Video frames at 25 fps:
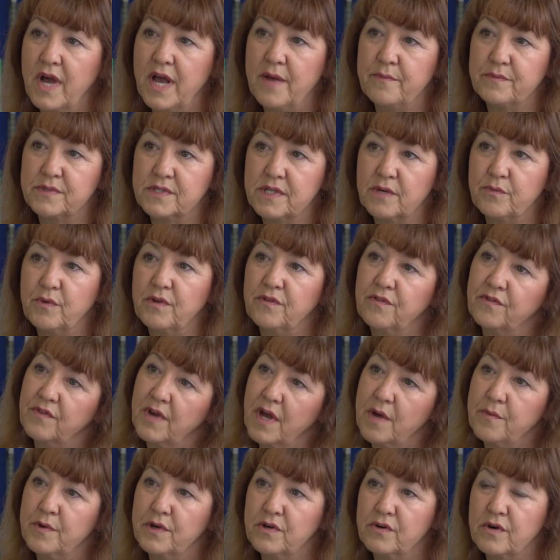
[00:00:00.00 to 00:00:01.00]
apps that we've
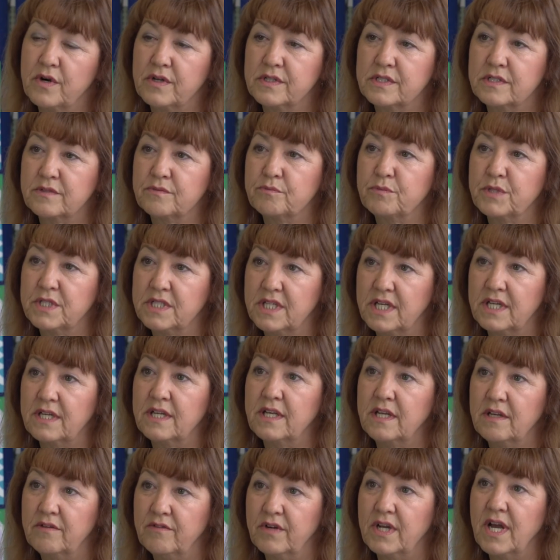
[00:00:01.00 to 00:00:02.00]
come across,
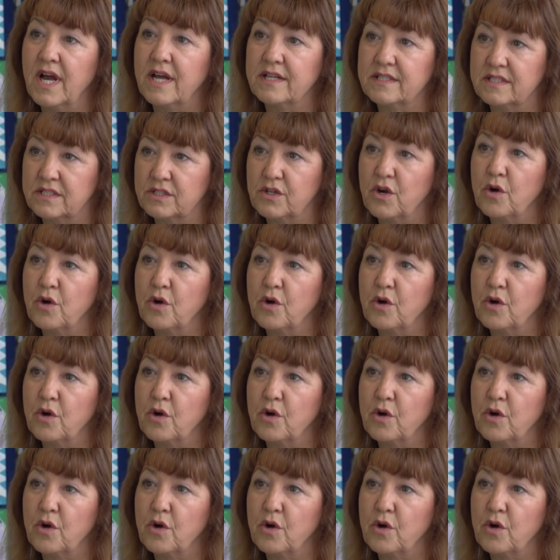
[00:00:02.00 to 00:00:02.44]
particularly in regards to